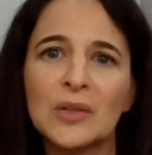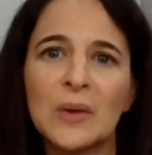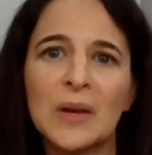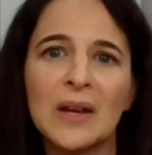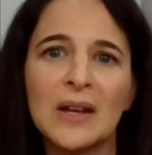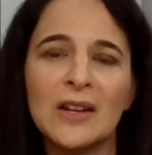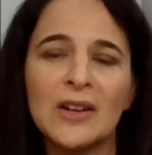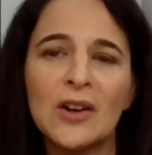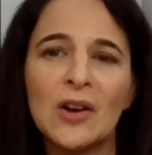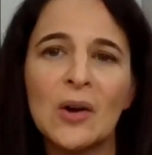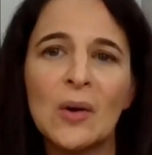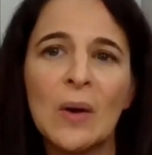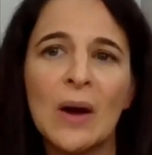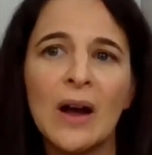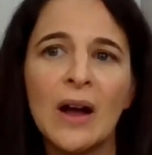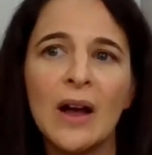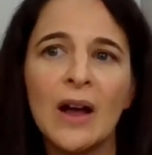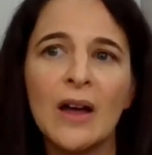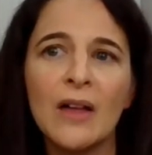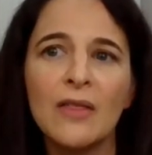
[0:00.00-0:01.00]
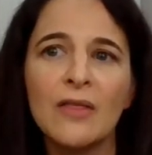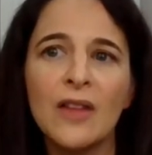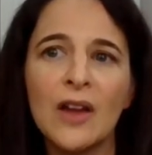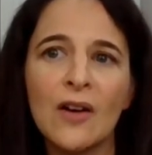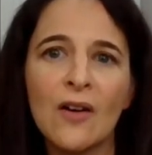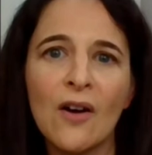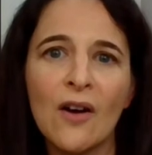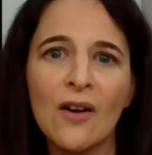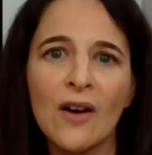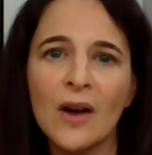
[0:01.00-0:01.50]
So
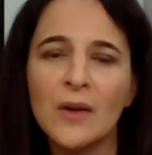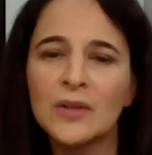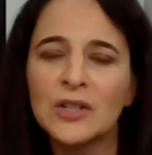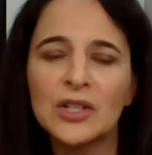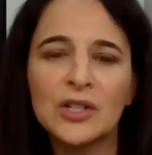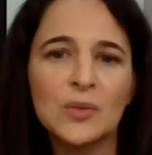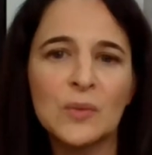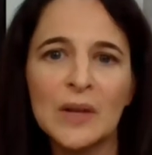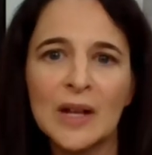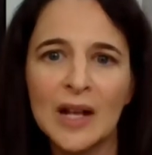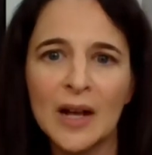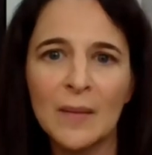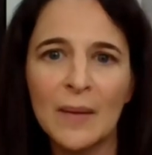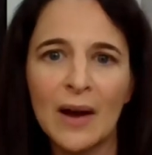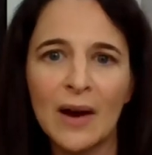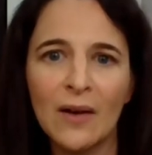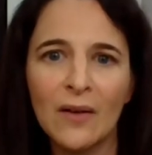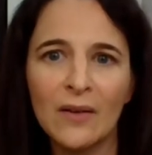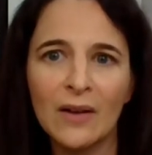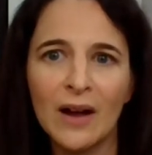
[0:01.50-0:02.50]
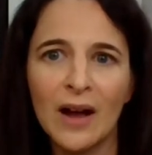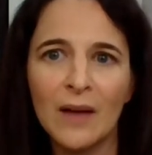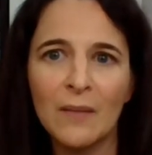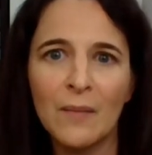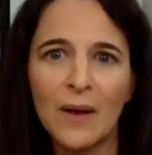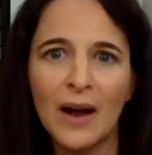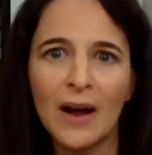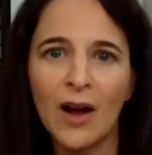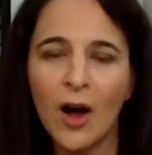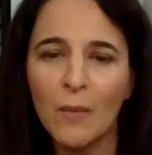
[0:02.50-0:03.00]
I was just reading about
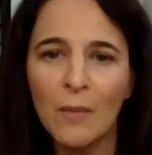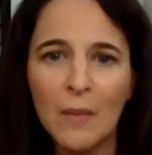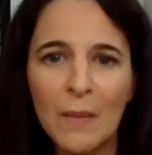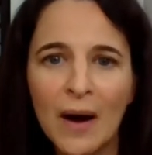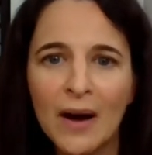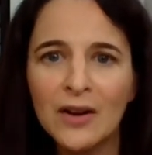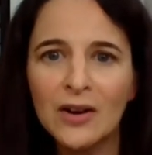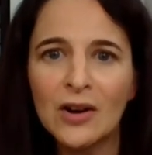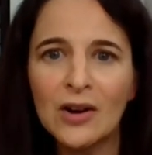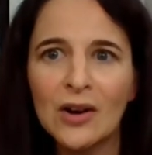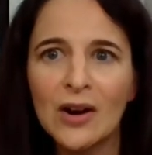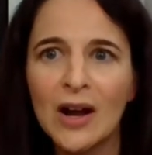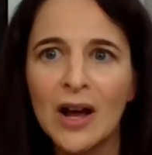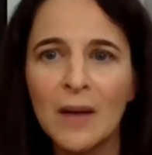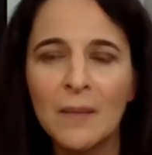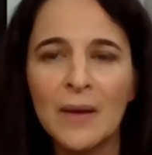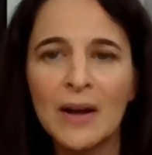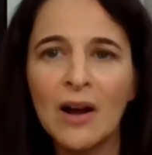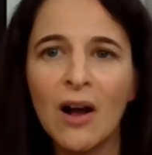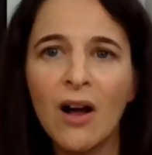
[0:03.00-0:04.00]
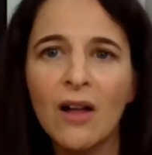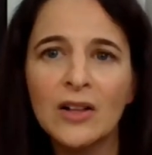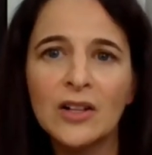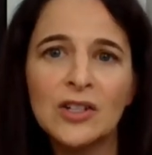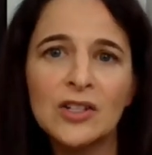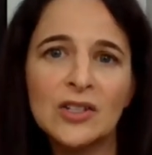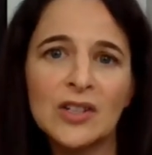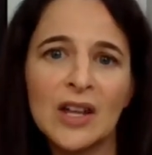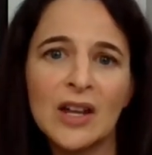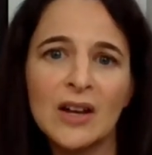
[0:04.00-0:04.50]
at my alma mater, my
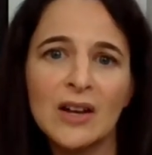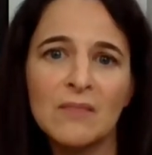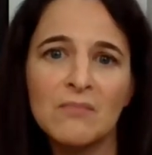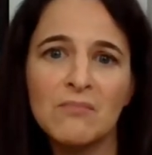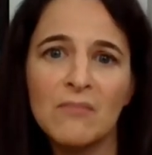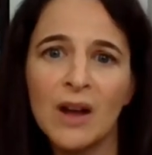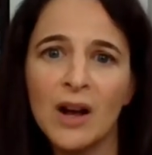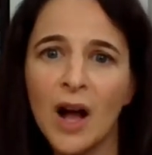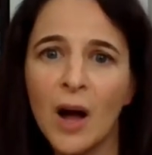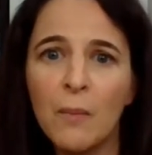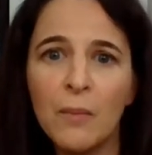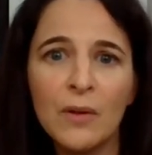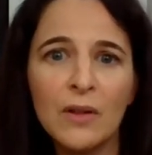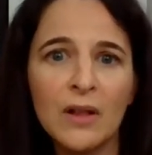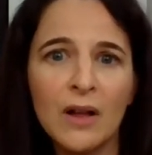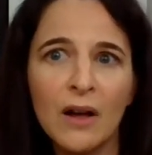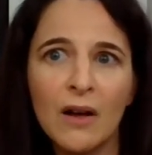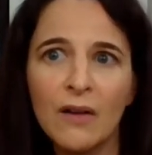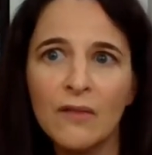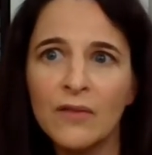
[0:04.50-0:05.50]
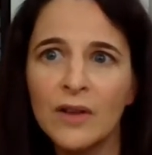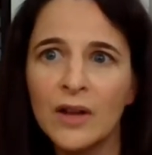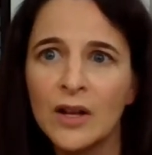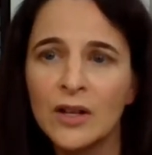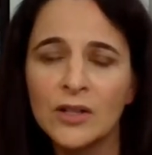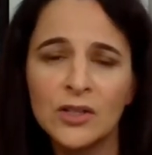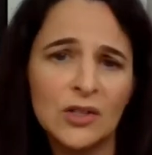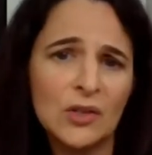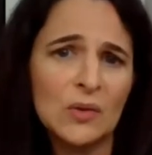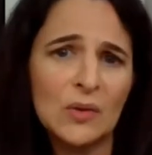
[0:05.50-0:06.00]
college, a couple of
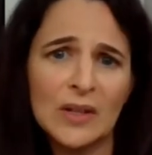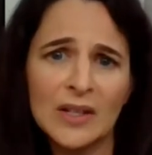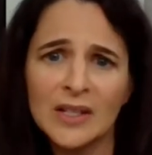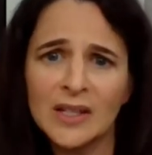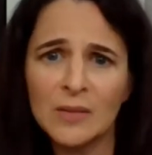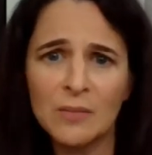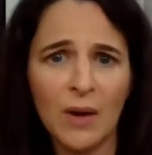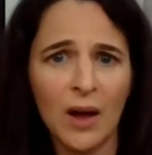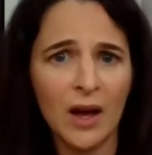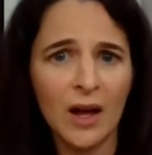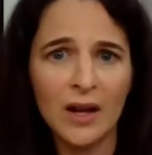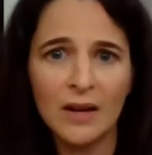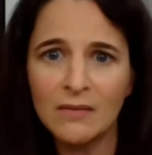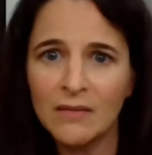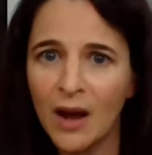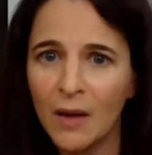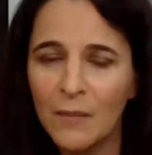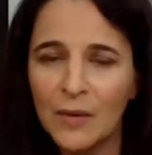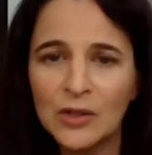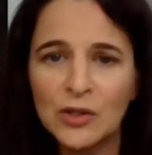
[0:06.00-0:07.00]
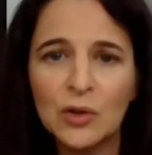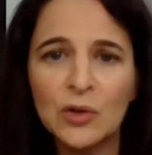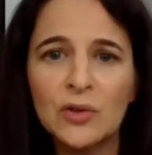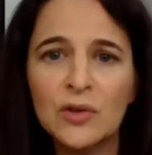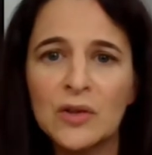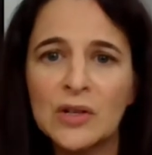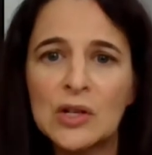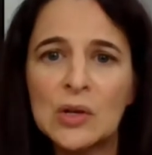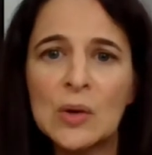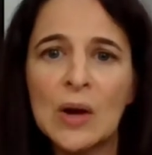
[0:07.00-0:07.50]
students, they're probably not much
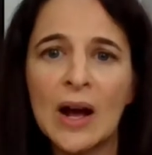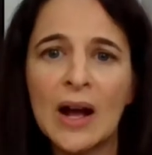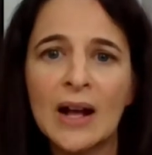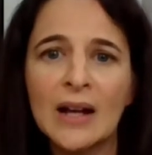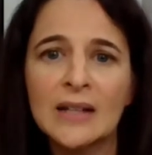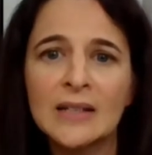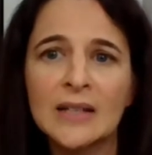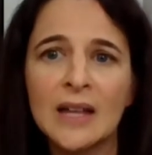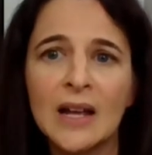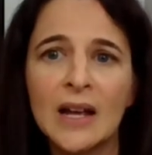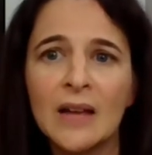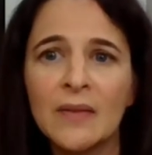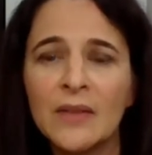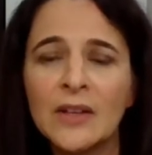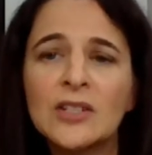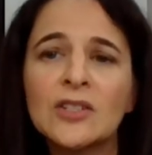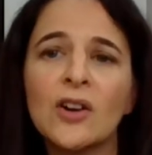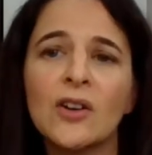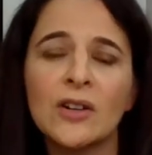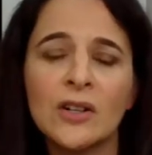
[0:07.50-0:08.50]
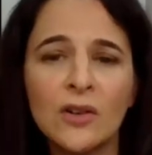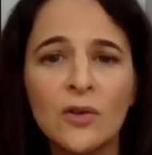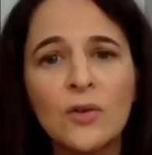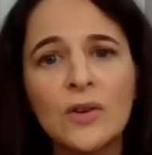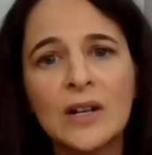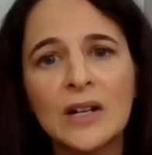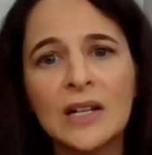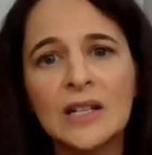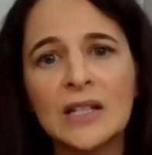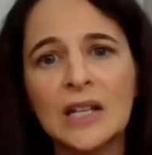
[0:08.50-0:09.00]
older than you guys, they started an
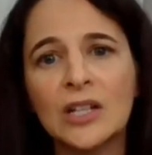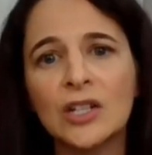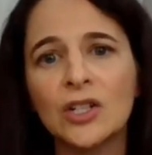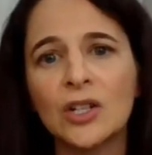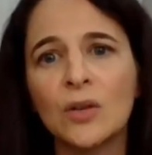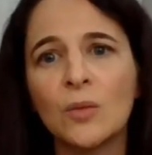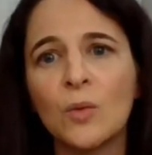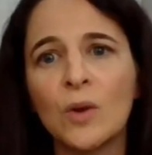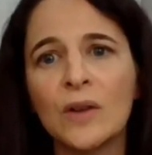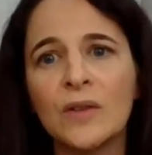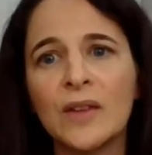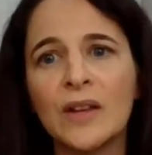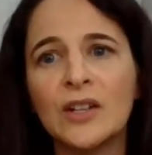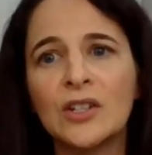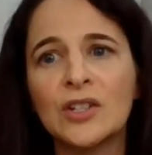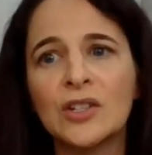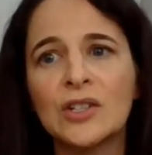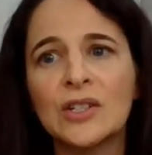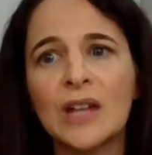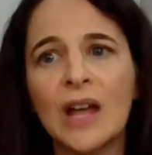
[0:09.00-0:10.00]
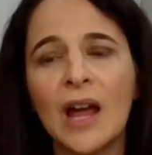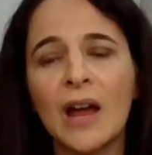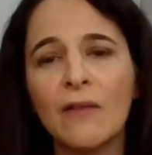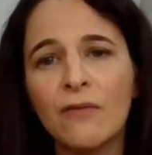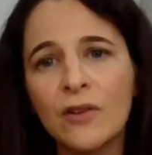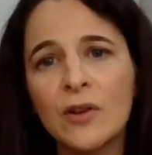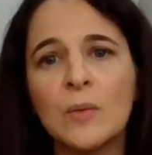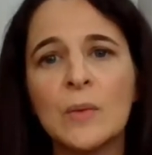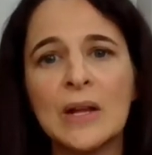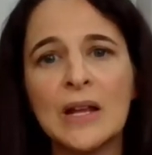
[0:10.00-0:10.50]
organization where they just
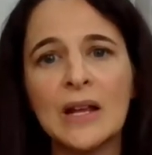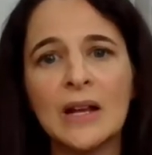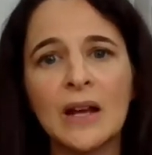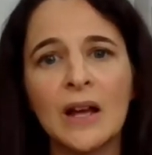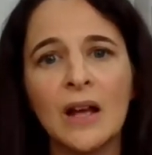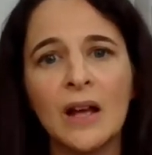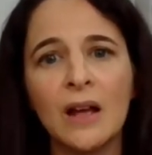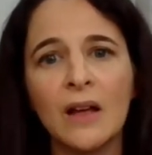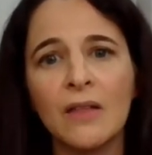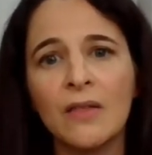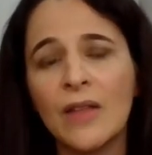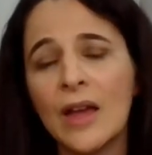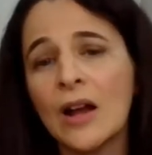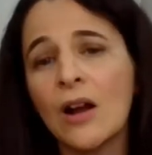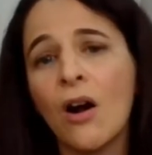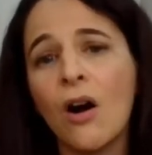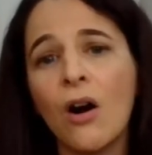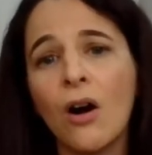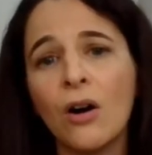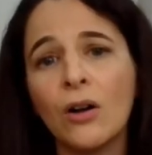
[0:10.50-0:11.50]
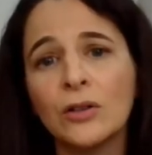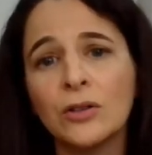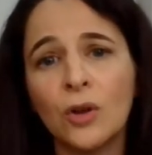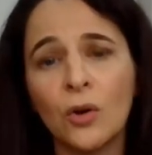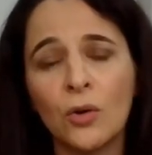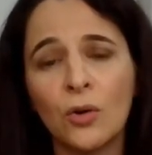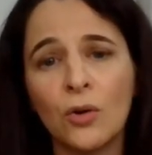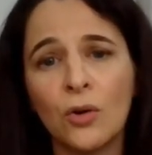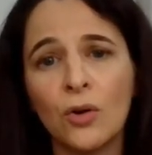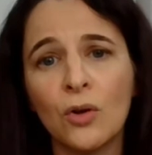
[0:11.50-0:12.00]
every week they call
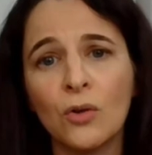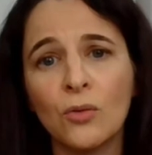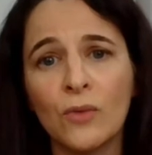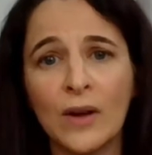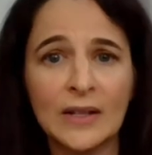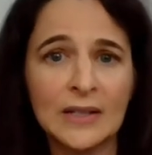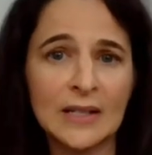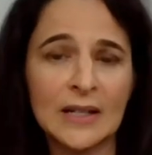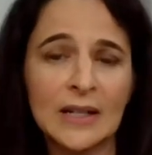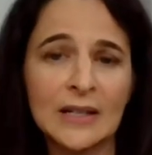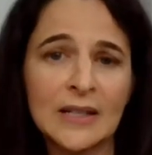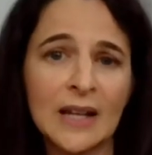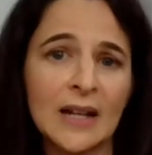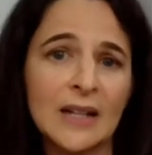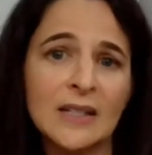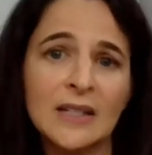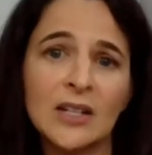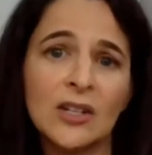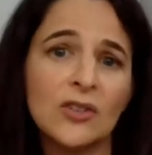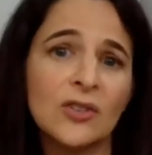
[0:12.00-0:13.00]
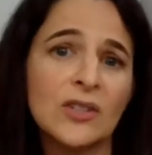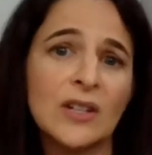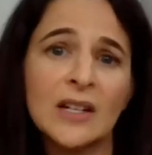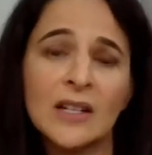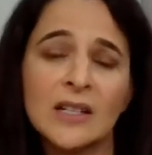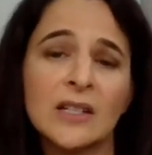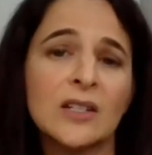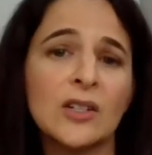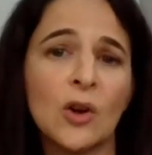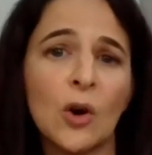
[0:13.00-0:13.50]
local residents at a senior
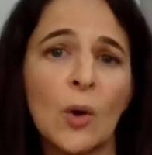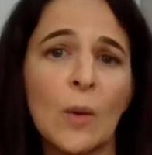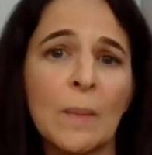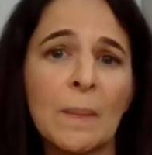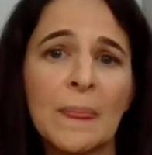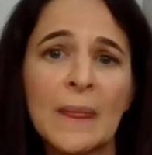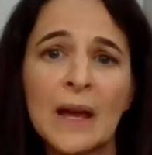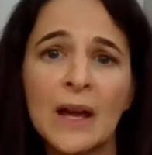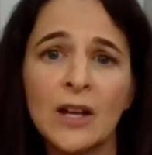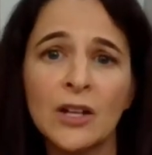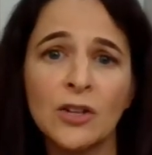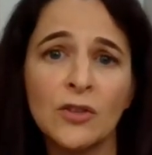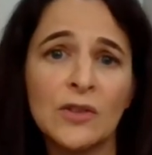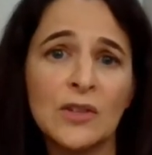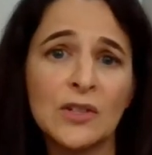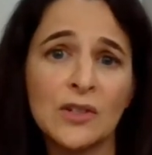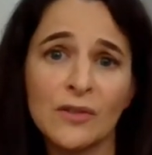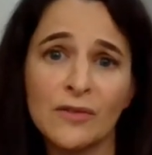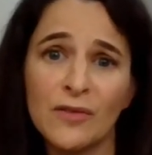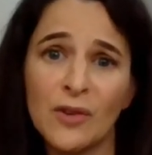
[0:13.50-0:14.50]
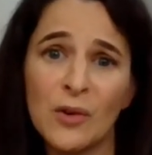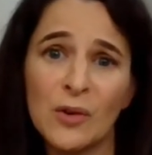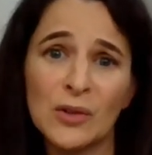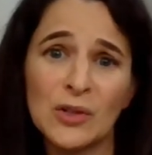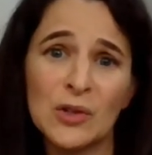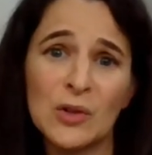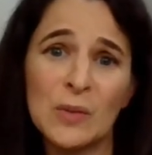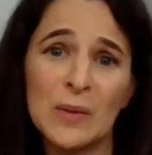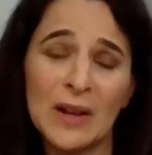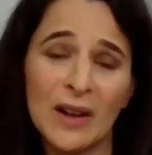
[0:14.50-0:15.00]
citizens home. These are
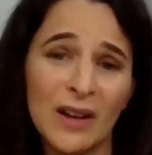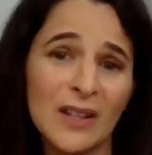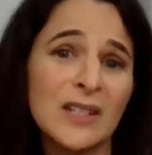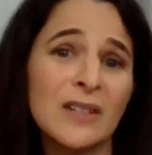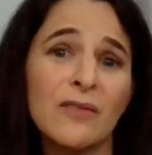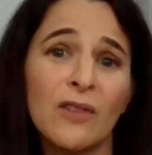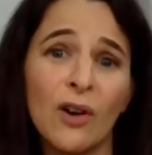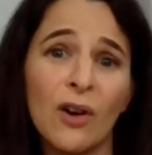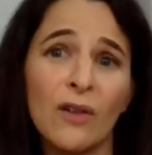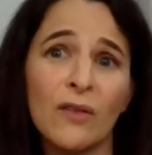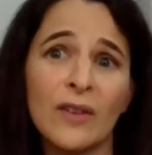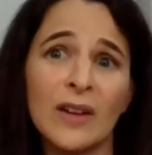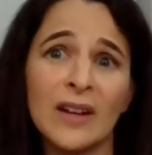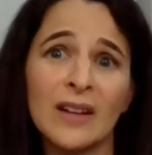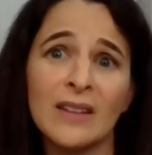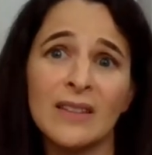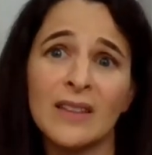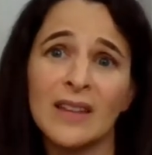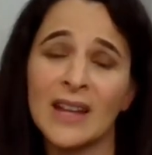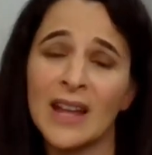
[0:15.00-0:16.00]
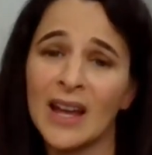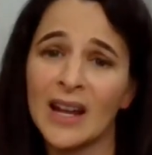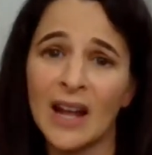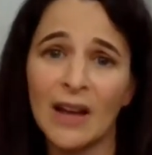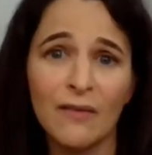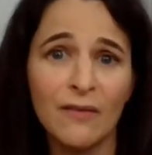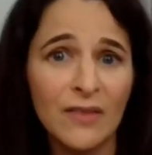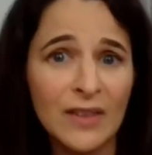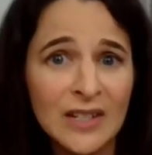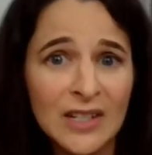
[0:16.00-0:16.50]
folks who, because of COVID, they
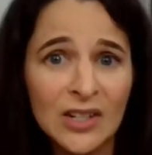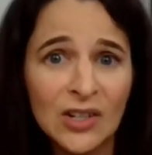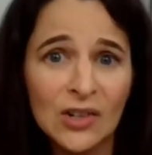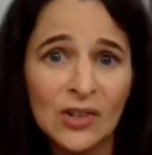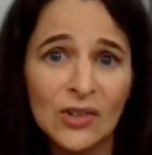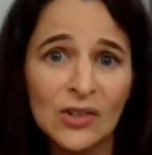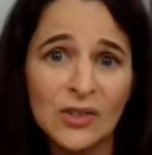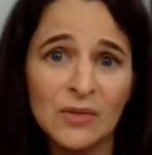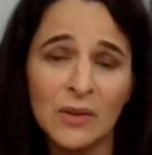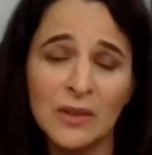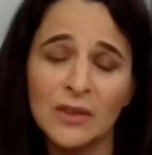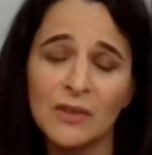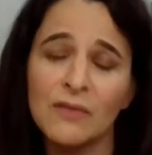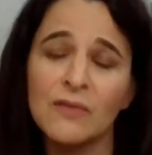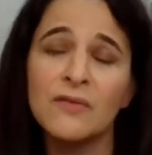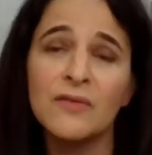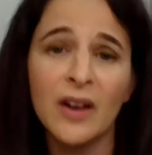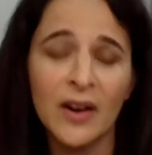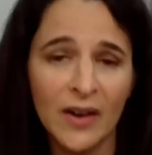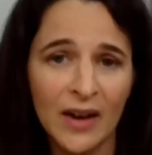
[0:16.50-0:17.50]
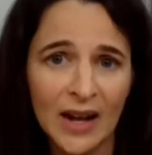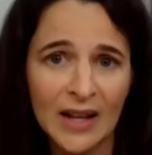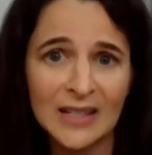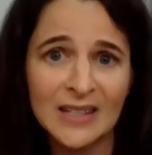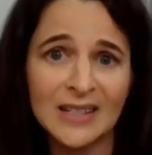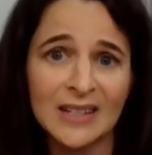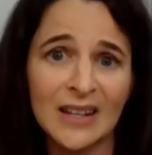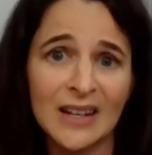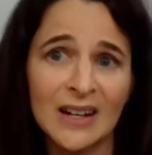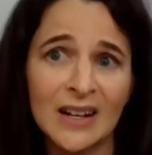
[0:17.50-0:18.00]
can't have visitors, right? They're very
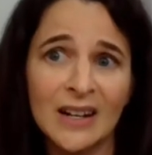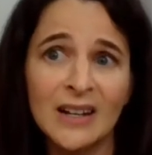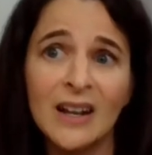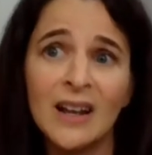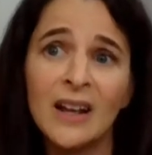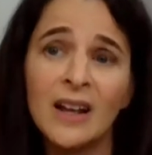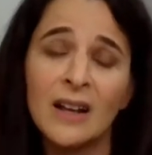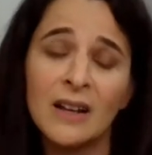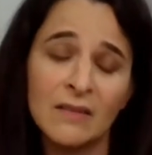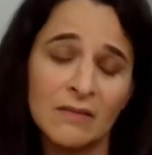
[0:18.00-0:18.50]
isolated.